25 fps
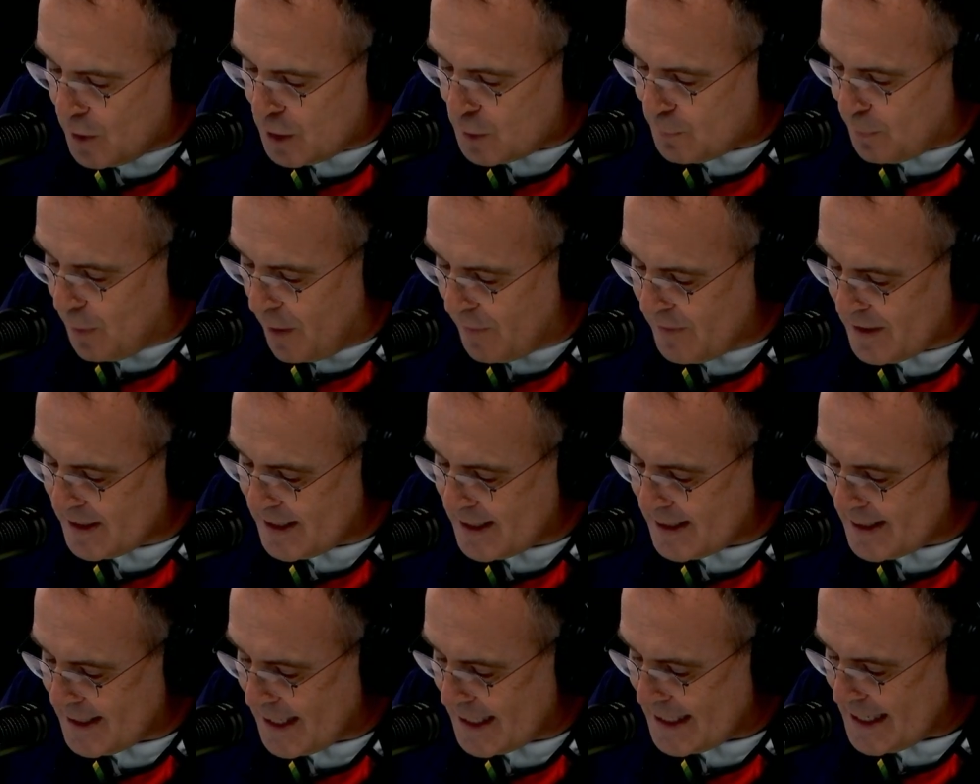which
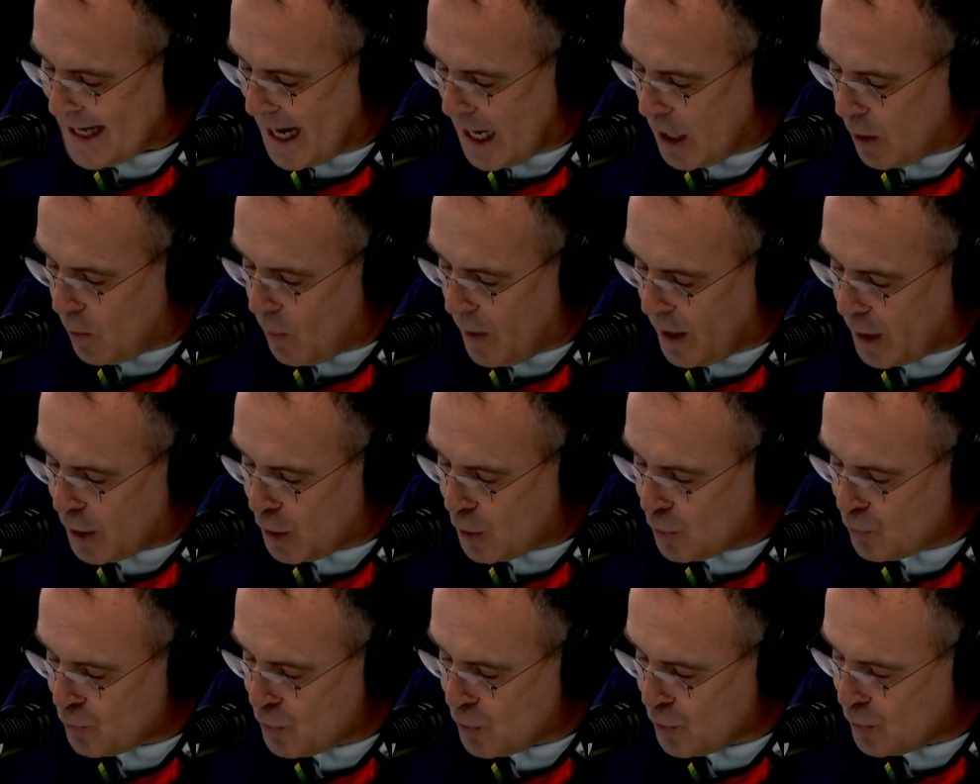province is the Tankwa
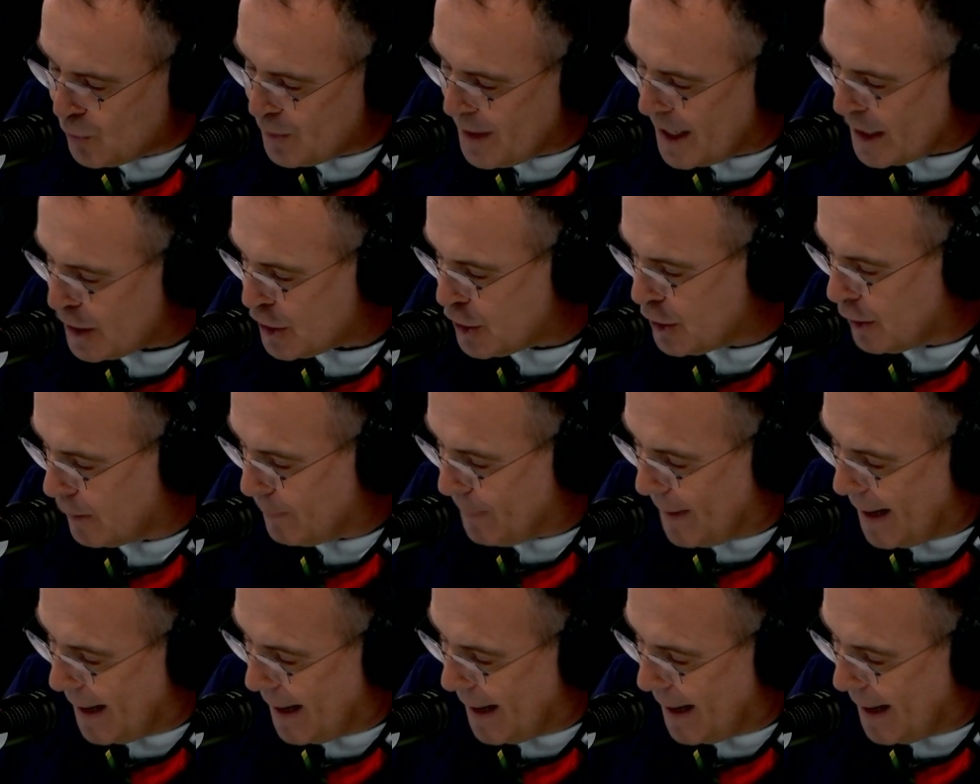Karoo National